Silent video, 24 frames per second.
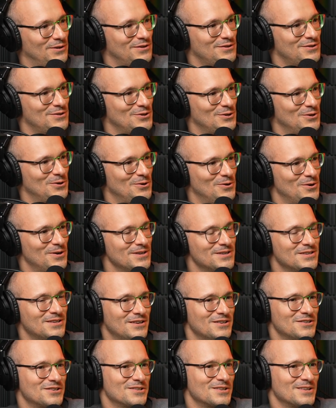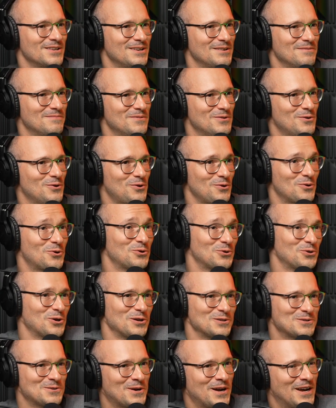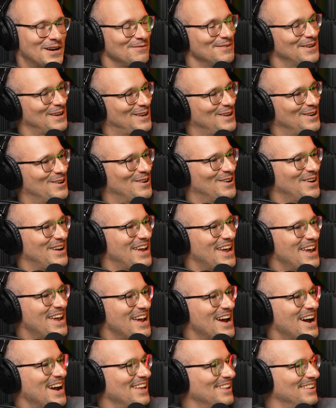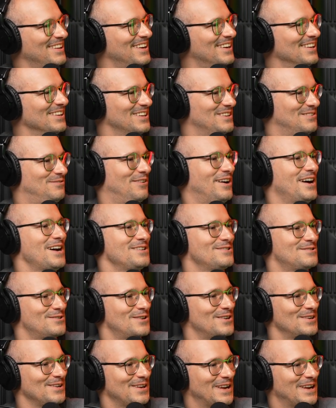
So you're essentially you, you could also have like you know AI legal advisor.